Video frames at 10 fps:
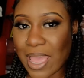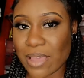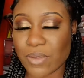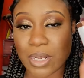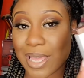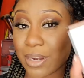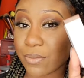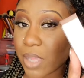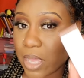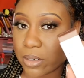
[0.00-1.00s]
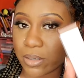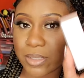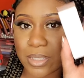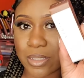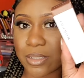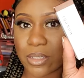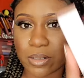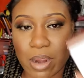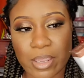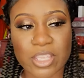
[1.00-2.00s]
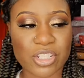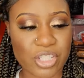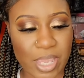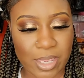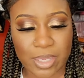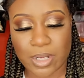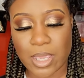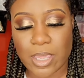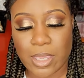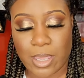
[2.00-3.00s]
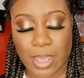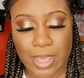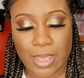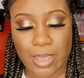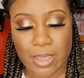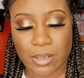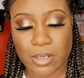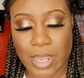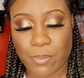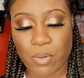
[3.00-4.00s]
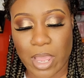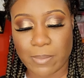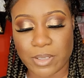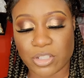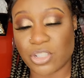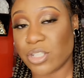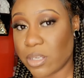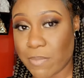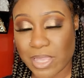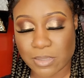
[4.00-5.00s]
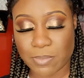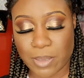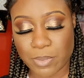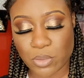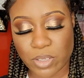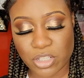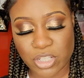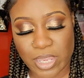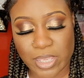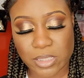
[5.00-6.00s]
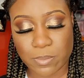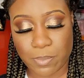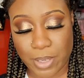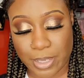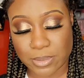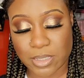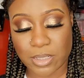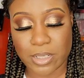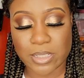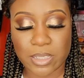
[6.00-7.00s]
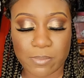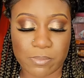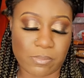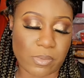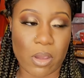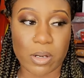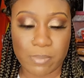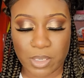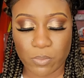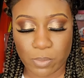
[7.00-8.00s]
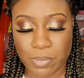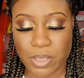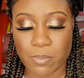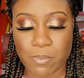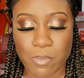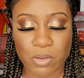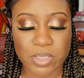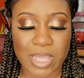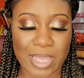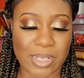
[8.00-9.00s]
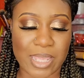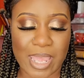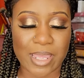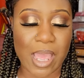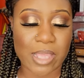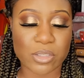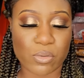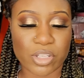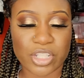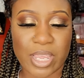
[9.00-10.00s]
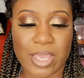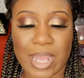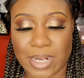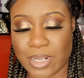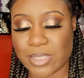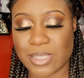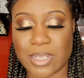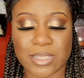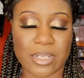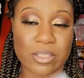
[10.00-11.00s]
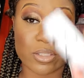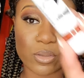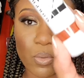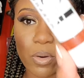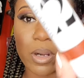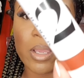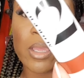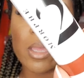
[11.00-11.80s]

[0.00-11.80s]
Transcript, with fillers: have a lot of colors. This is the darkest shade, and they probably should make some in-between shades, but this to, on me would be most likely a contour shade. I did see this in the store,